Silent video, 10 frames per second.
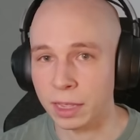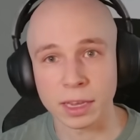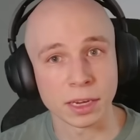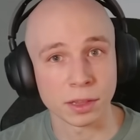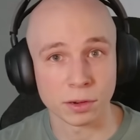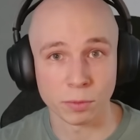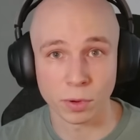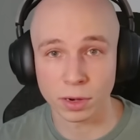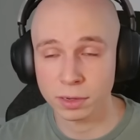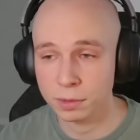they can either
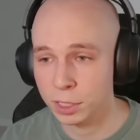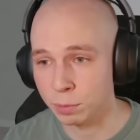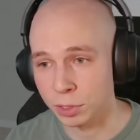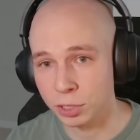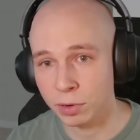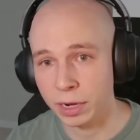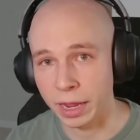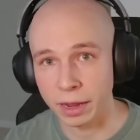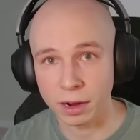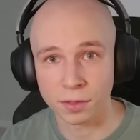1, split you on
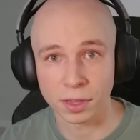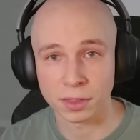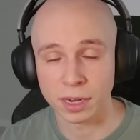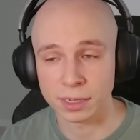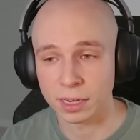A on like the next